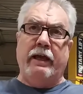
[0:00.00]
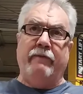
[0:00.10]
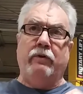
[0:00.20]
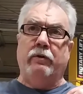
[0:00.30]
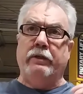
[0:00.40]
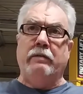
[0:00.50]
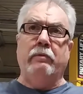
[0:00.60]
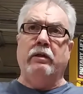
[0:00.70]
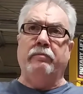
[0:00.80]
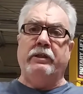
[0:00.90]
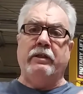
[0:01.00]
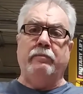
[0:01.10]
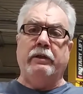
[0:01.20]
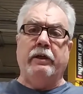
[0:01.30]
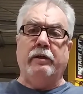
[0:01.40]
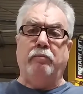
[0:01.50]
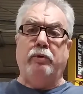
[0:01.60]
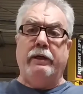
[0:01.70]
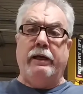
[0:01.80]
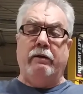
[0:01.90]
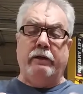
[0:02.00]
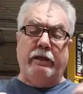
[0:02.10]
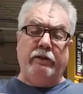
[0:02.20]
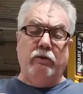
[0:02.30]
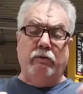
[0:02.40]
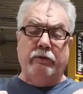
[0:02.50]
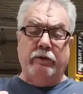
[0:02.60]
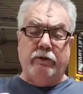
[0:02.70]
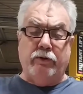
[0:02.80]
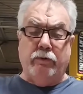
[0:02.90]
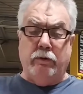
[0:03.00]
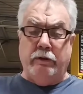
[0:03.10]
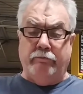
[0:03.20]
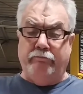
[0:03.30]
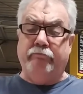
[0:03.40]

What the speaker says: have her email me something I could print out and go over to the store and